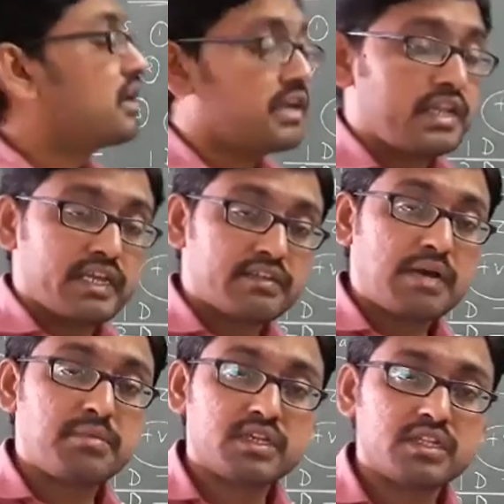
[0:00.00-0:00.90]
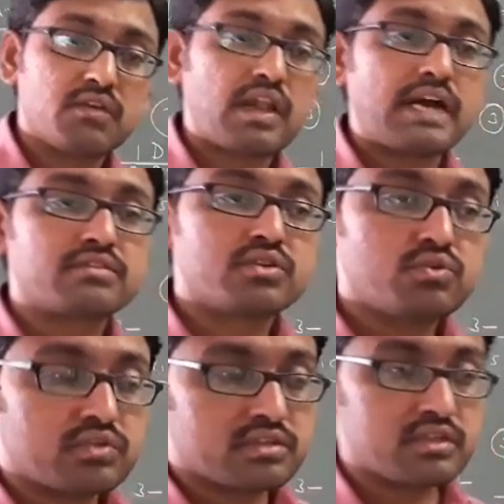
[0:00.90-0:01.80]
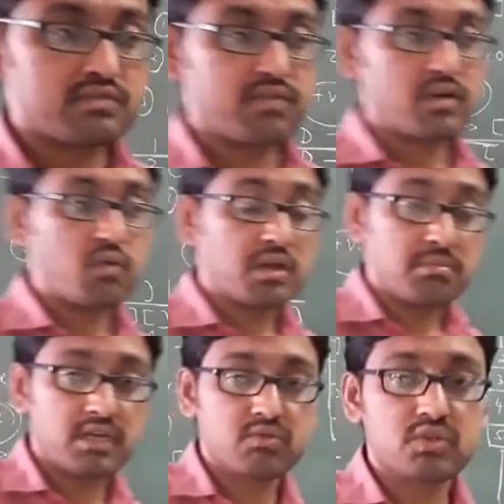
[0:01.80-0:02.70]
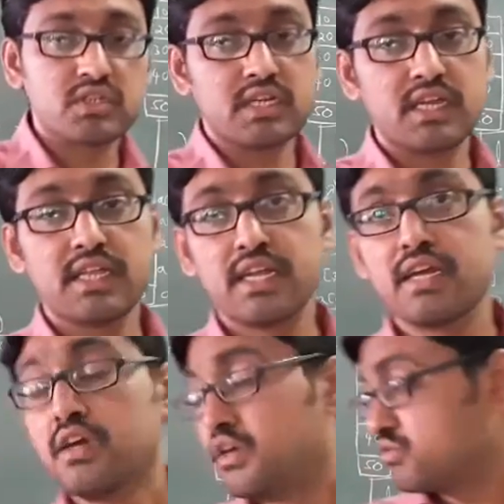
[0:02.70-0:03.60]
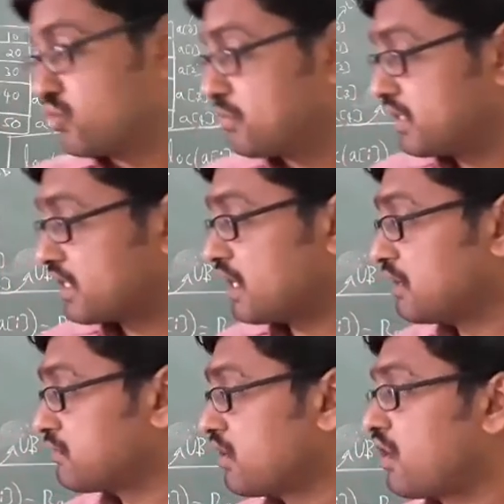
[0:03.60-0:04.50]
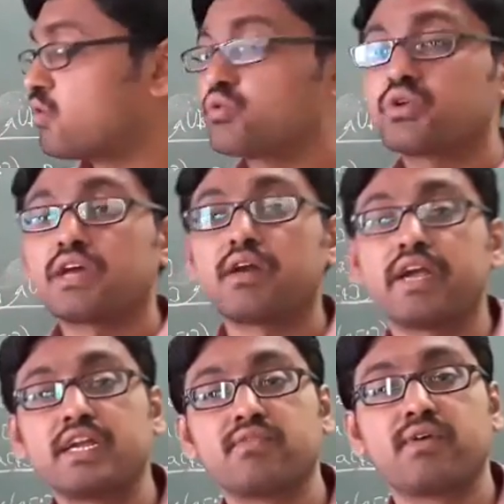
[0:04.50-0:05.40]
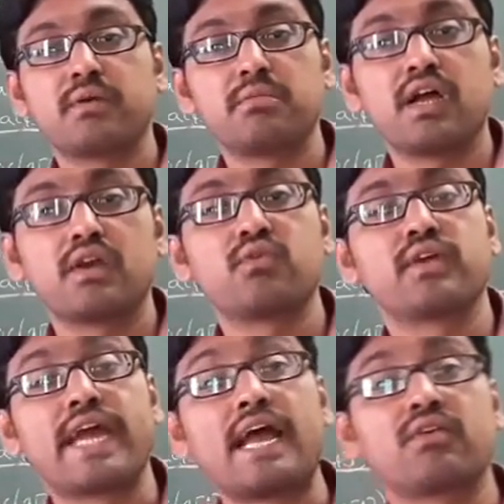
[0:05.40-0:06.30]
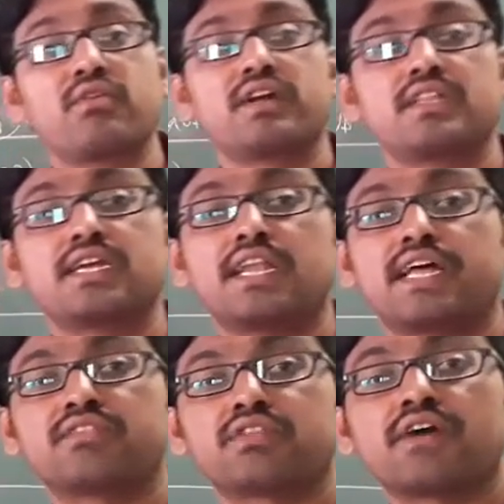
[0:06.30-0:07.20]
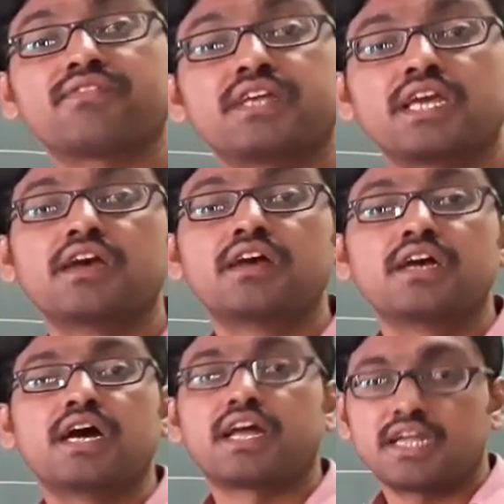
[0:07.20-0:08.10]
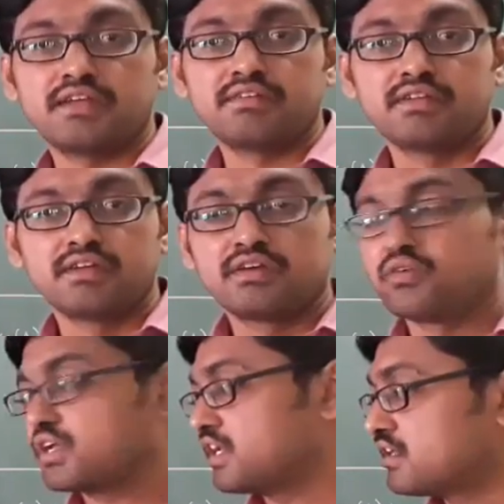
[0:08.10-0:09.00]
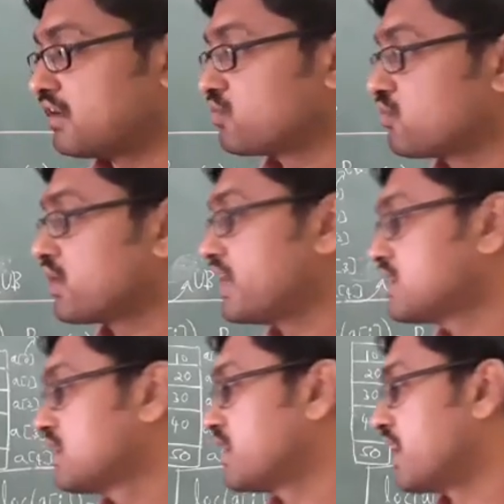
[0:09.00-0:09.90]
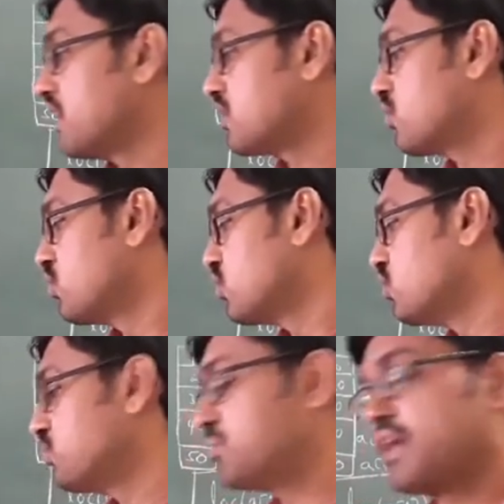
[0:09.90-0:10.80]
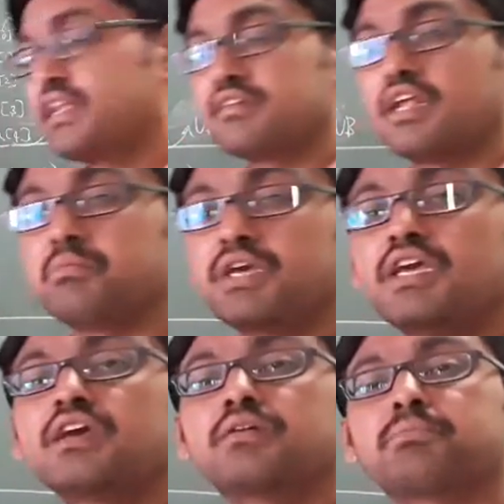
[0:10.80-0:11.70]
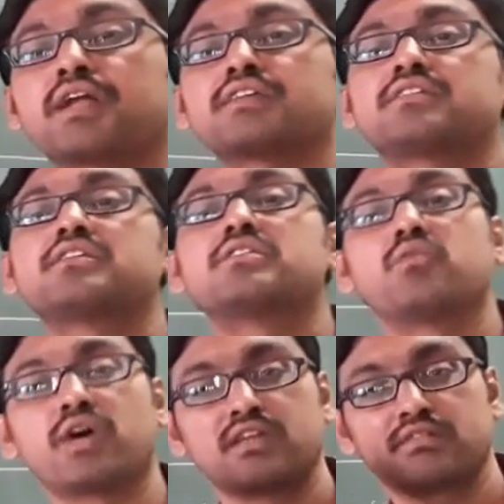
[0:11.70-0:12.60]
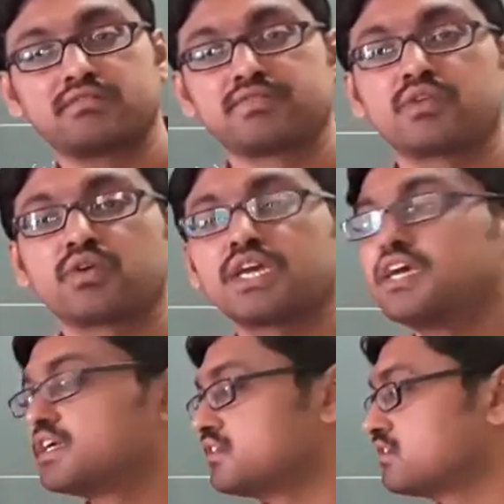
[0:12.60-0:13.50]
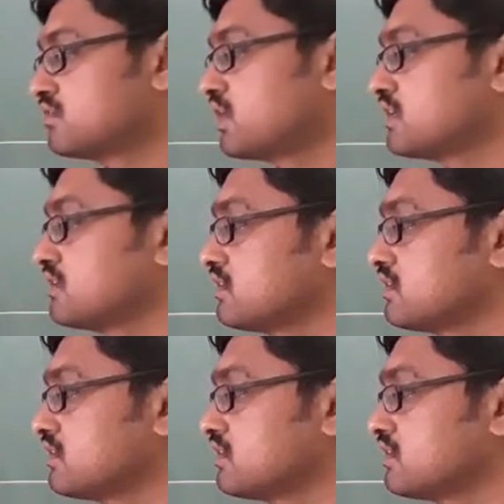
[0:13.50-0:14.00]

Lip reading: in examination they will ask you, this is for 1 marks question kelidane so many times, how to write a formula to calculate the length of the array. Okay, how to write L equal to UB minus LB plus 1. Okay, this is how